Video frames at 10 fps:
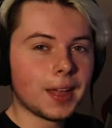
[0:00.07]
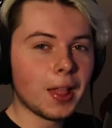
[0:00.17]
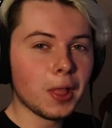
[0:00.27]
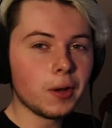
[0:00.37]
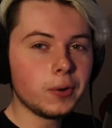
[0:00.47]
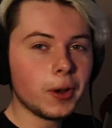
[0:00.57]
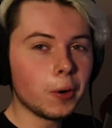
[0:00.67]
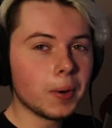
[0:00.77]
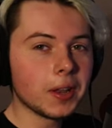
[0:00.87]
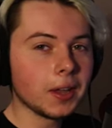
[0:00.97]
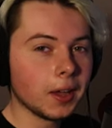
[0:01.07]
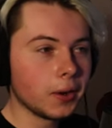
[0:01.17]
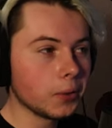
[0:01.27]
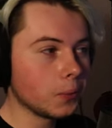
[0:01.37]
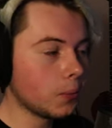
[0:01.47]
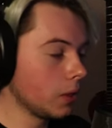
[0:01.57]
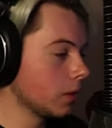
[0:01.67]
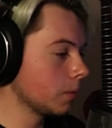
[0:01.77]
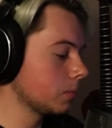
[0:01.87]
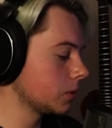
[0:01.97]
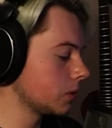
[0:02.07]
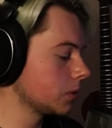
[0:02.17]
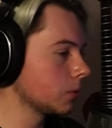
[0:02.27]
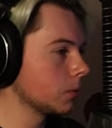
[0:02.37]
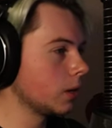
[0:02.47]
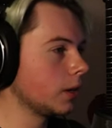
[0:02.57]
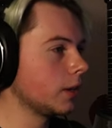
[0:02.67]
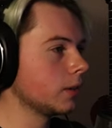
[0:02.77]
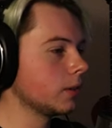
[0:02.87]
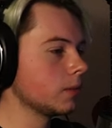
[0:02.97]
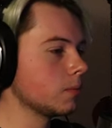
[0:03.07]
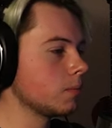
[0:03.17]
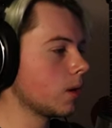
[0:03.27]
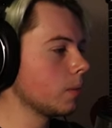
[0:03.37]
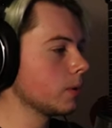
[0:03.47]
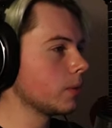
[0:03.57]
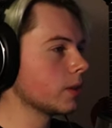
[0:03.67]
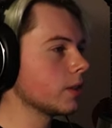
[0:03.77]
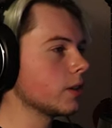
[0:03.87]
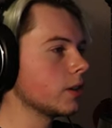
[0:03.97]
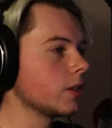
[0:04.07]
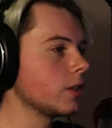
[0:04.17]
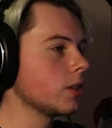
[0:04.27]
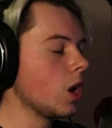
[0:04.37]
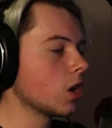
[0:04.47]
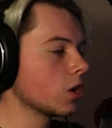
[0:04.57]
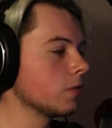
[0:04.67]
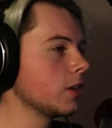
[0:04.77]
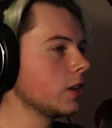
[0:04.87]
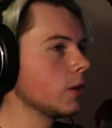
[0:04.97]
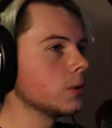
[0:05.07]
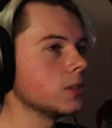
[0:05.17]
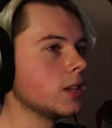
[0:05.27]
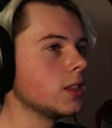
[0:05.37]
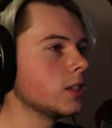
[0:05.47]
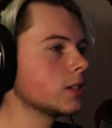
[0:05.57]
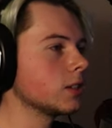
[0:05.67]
Hello Nobody, and welcome to uh, probably one of the, the longer videos in this